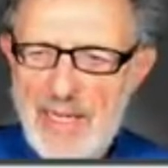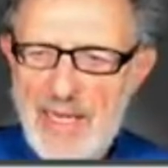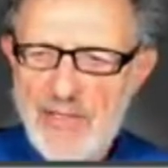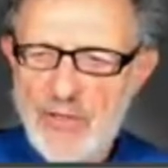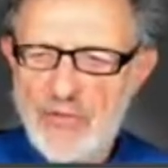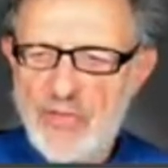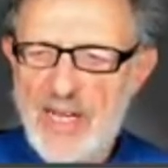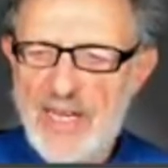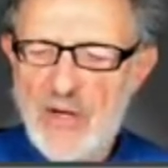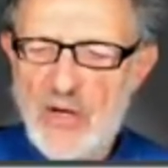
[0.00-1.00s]
and
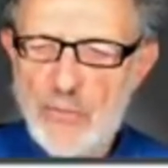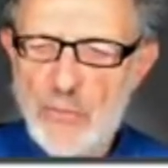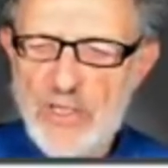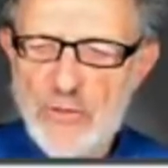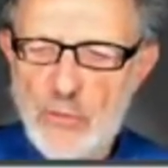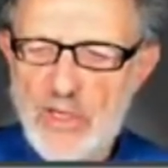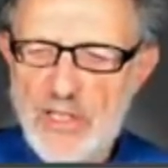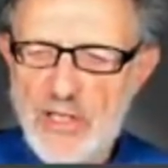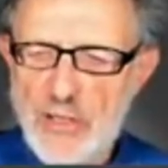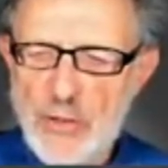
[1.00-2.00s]
decide on which one
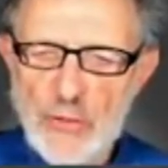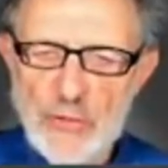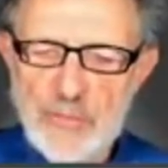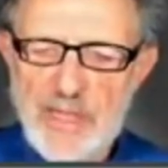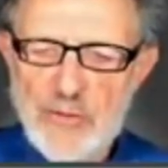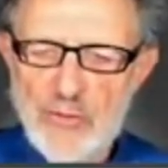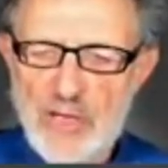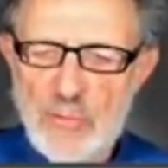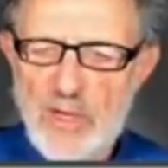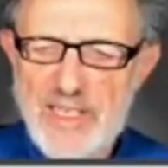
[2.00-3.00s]
to use based
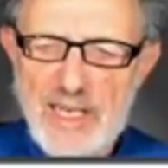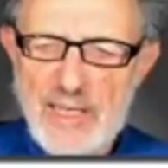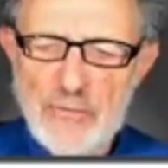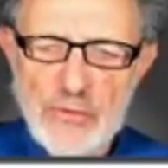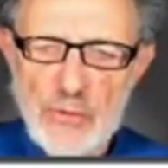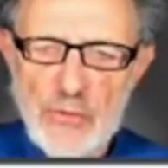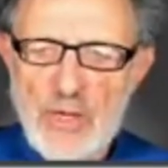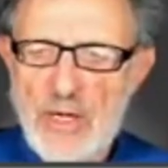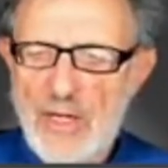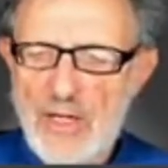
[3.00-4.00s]
on what gives you
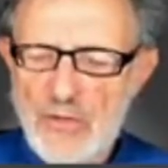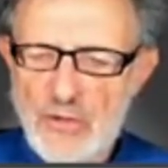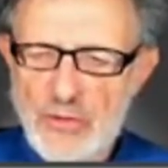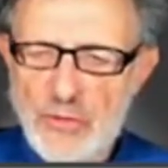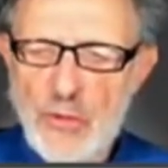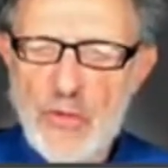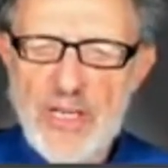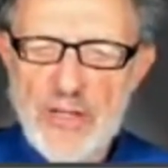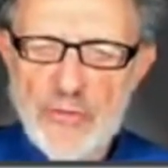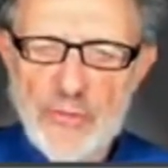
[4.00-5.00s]
the
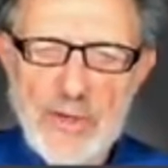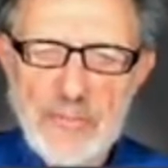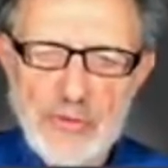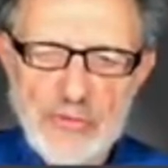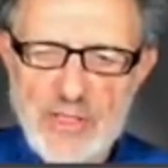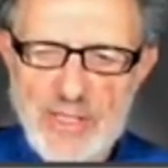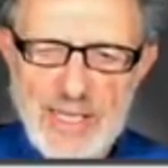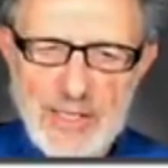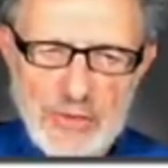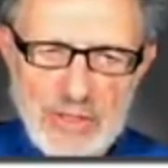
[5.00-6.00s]
shortest
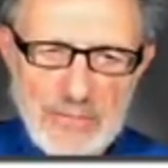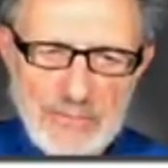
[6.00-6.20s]
representation.